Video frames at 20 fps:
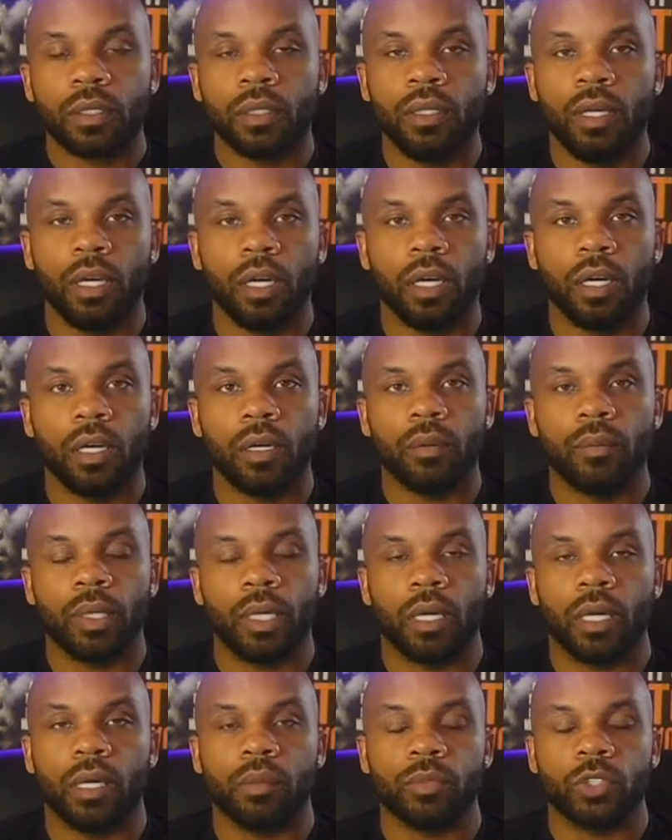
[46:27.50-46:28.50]
Uh,
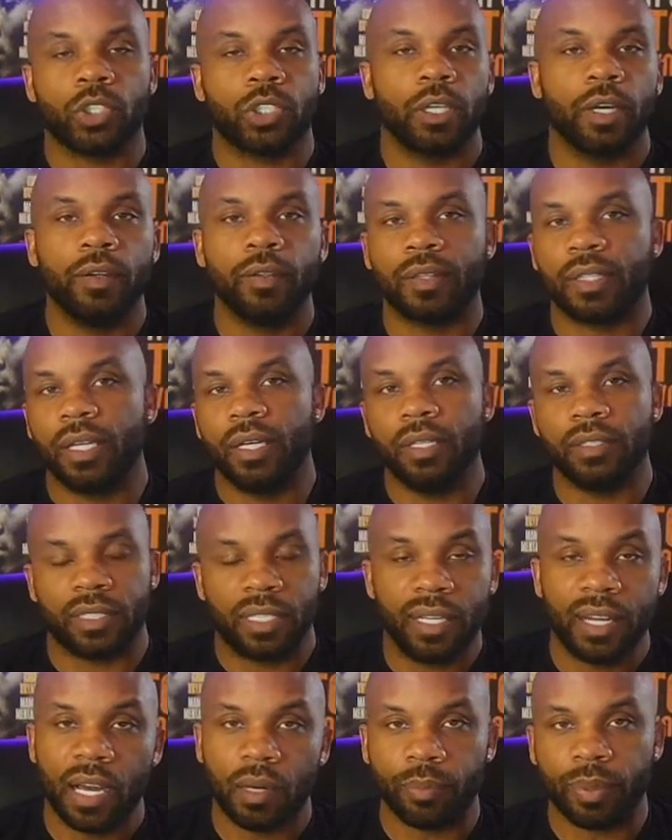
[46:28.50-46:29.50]
uh, certain things
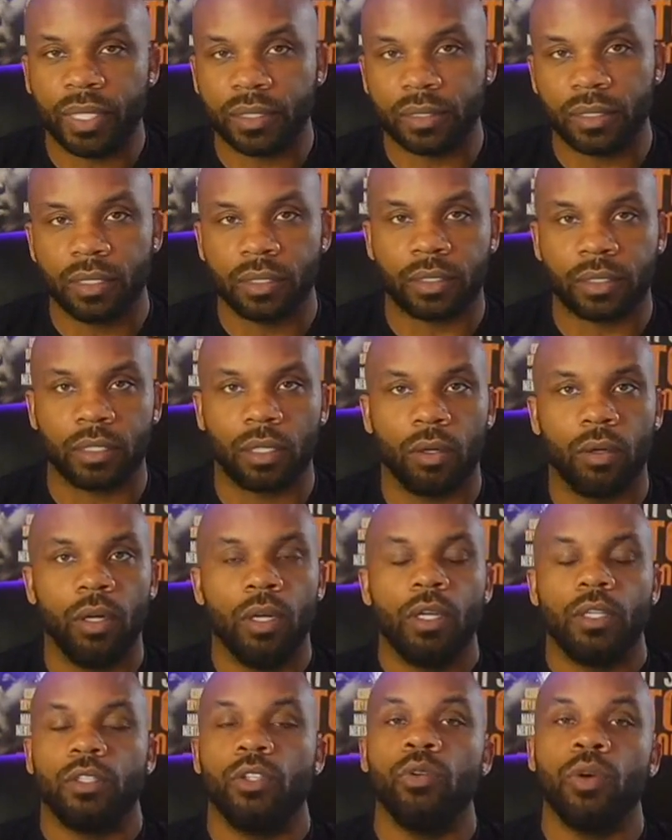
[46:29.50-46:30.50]
in our business. So
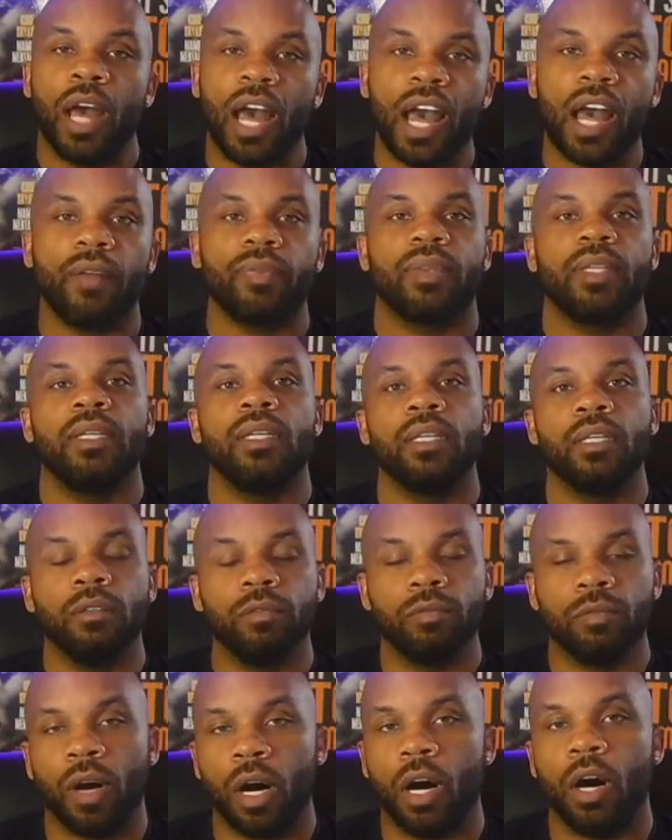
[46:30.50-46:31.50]
you have to
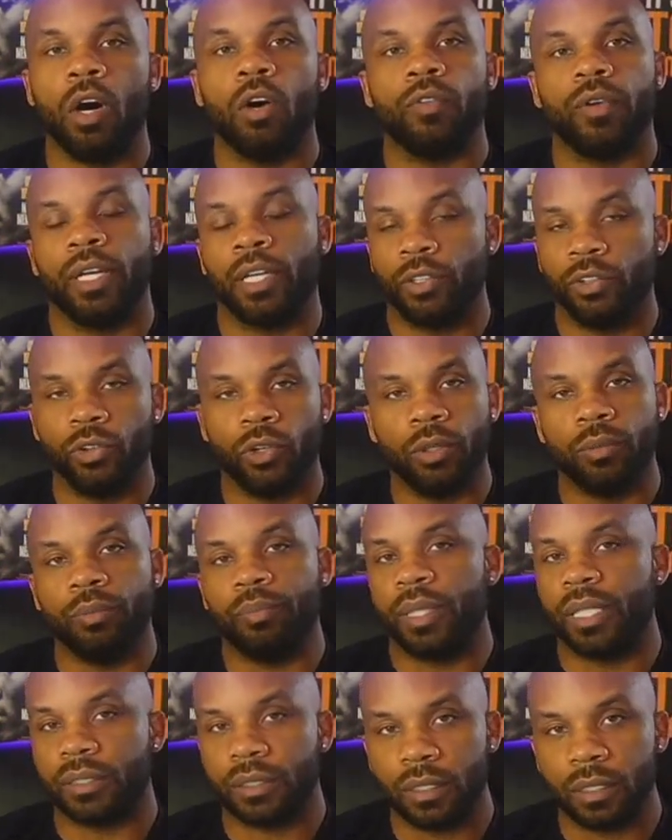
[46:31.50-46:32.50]
evolve in your
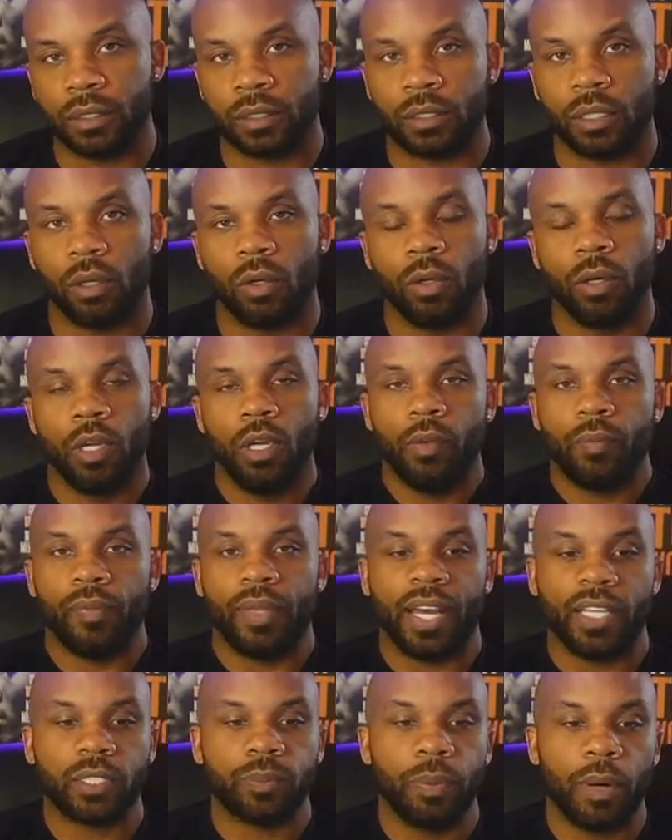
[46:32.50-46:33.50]
business. So
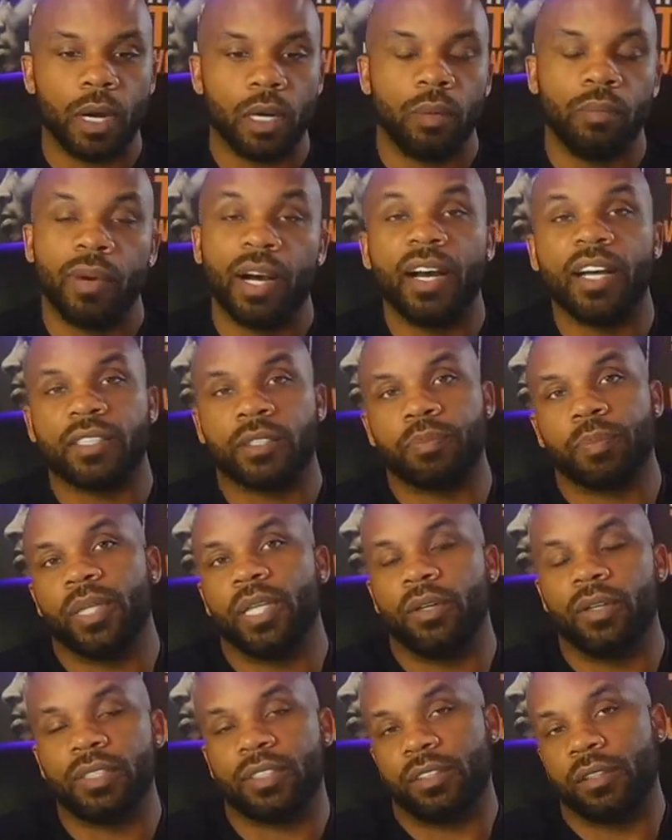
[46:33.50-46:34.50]
that's part of my
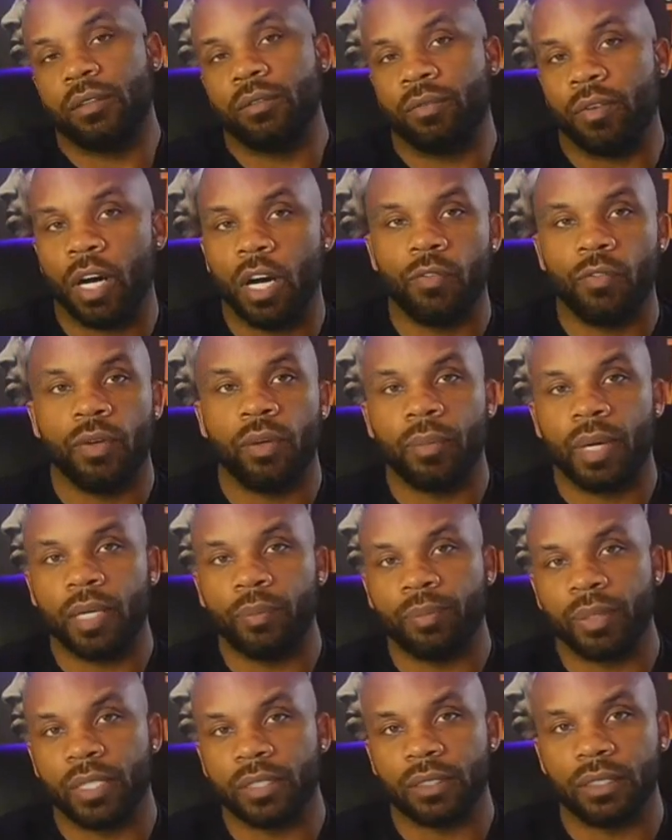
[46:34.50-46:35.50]
experience in evolving in my
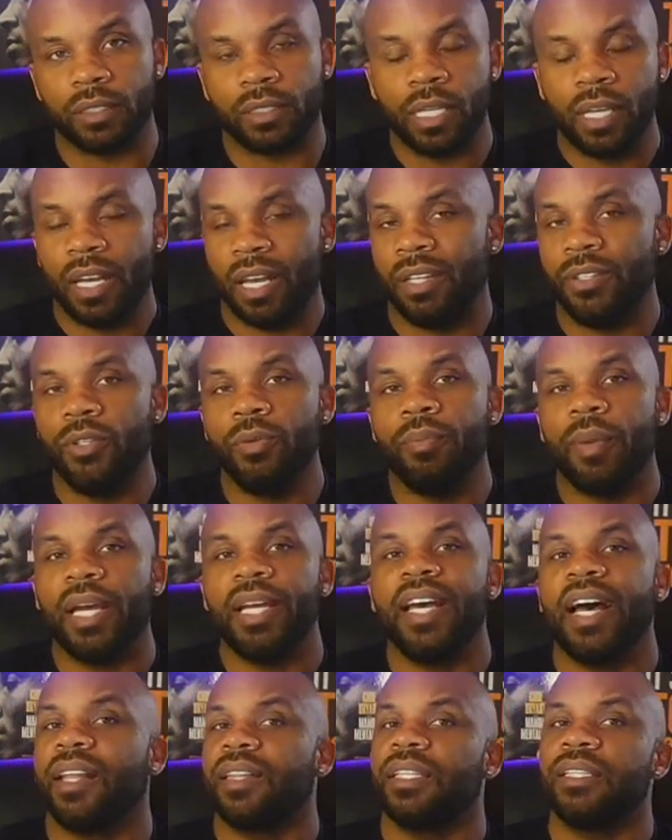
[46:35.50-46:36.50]
business. And you may
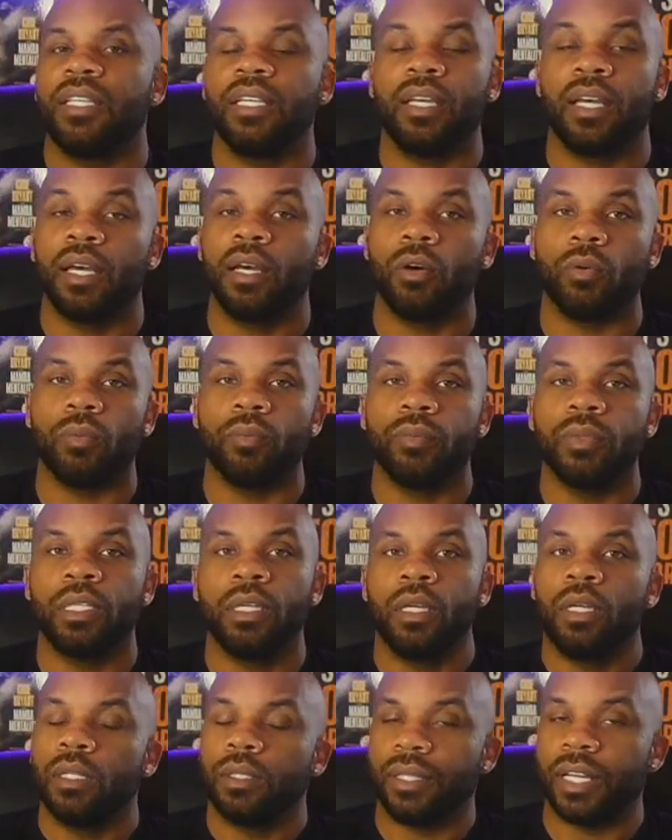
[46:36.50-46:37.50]
have to get help.
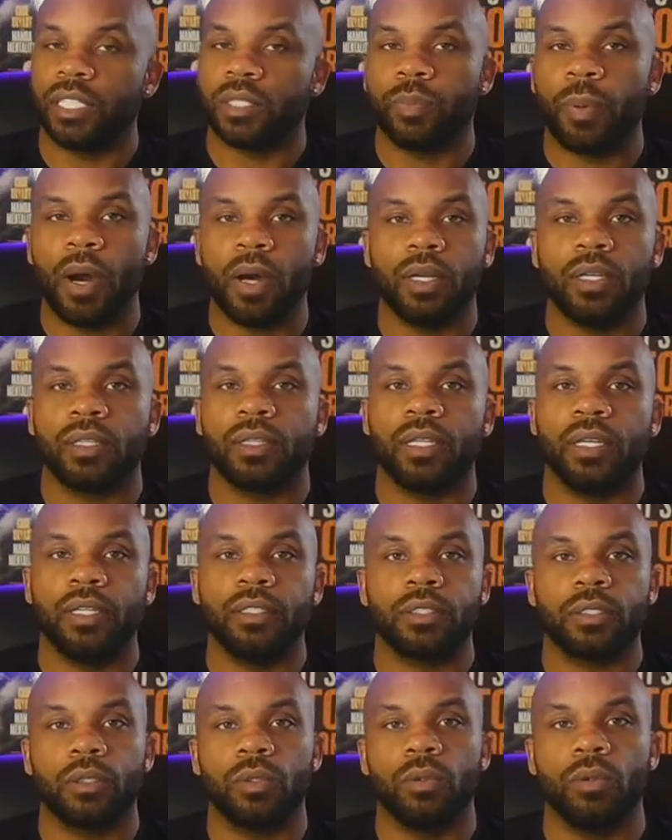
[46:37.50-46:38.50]
That's part of the thing
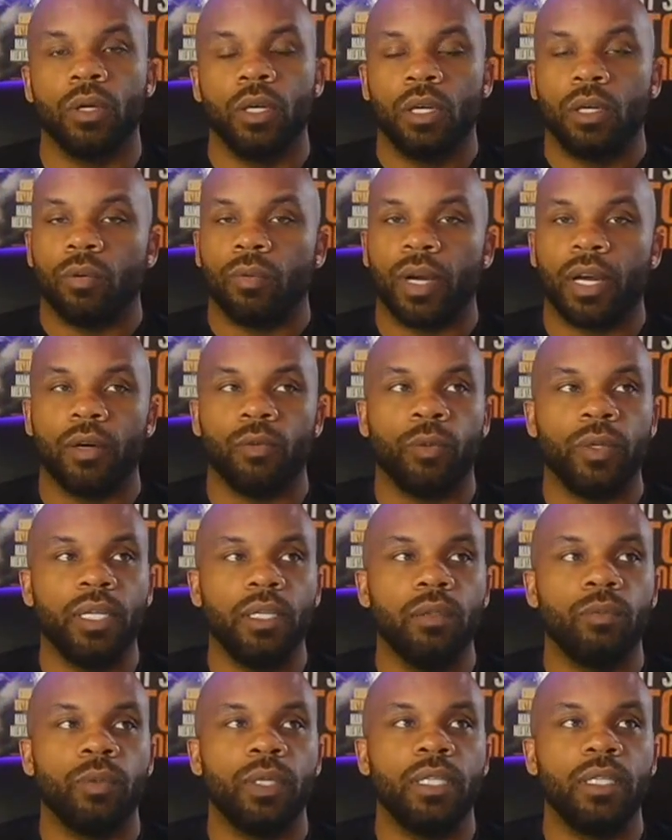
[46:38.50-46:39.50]
too, right?
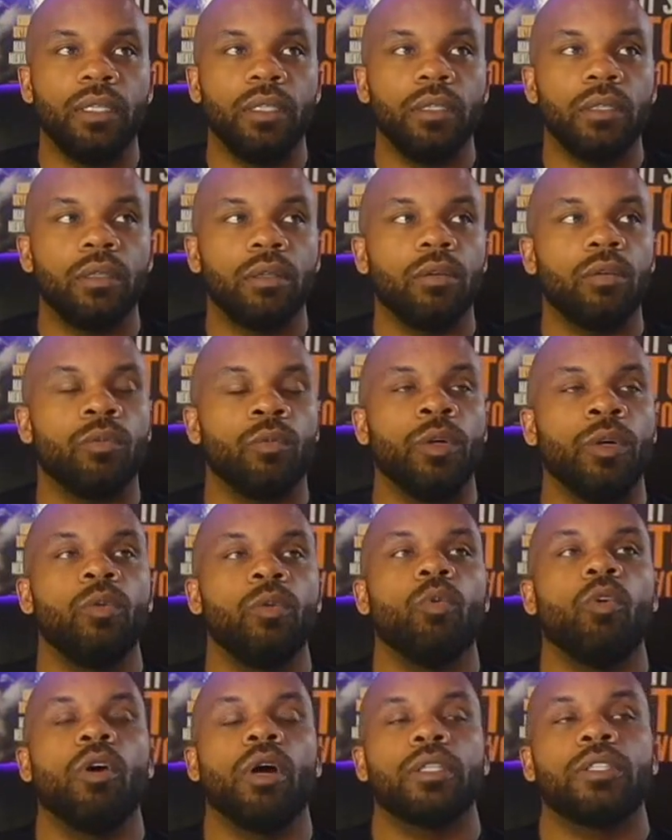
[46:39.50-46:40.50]
Mm-hmm. We we we
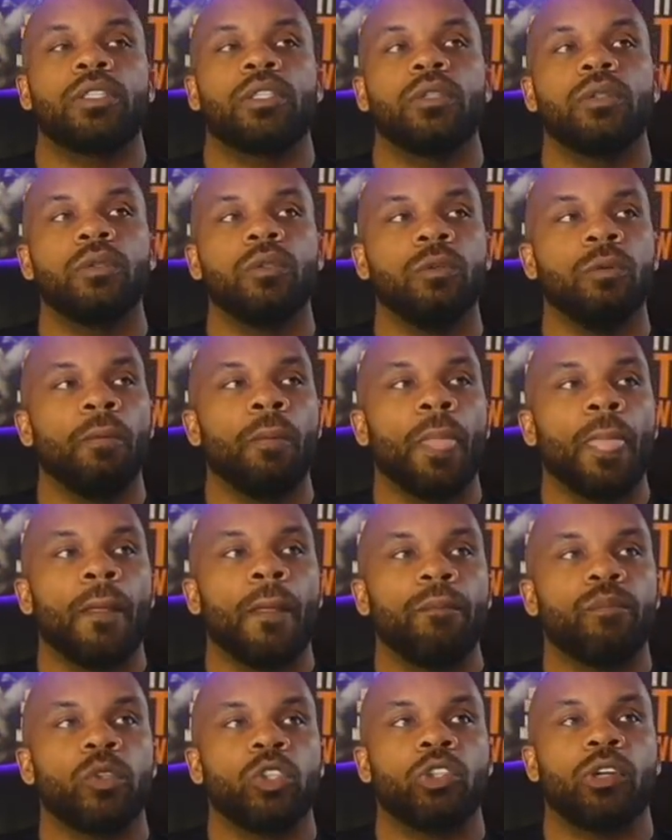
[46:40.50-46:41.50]
want to
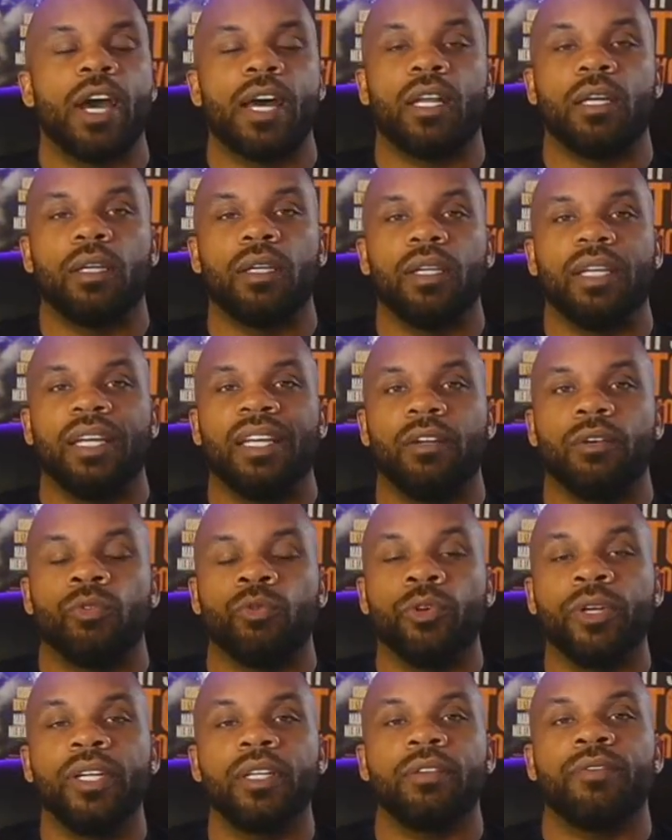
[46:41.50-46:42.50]
try to
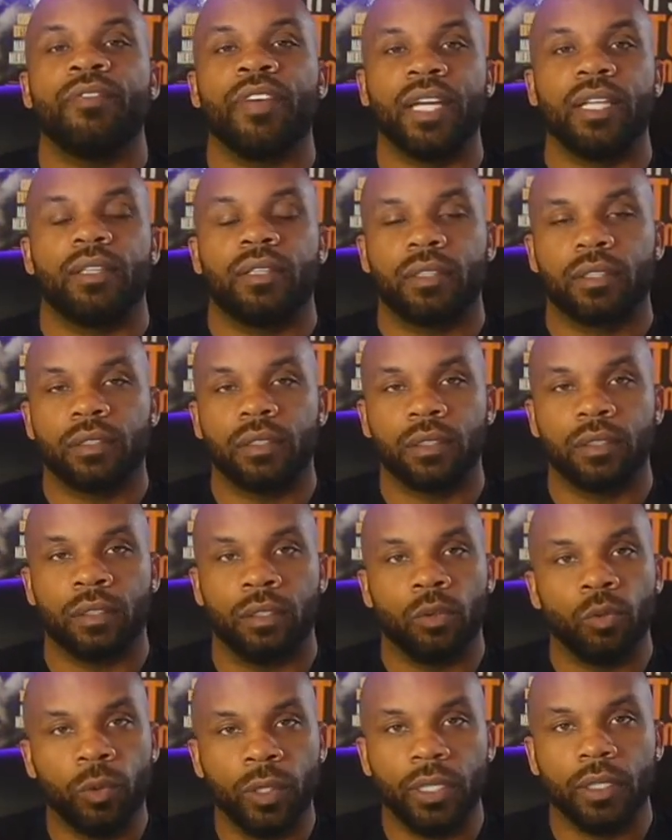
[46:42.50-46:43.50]
reinvent
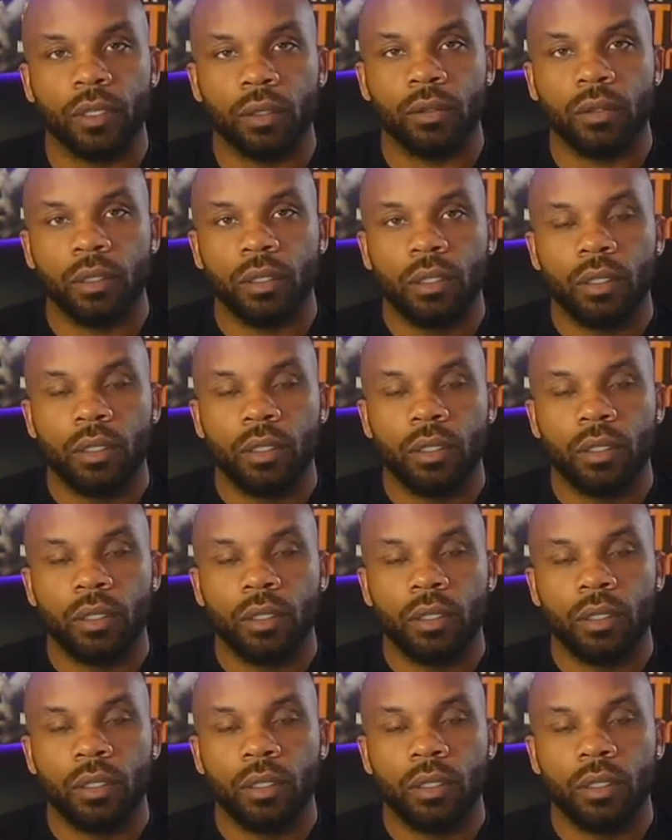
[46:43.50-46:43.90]
the wheel.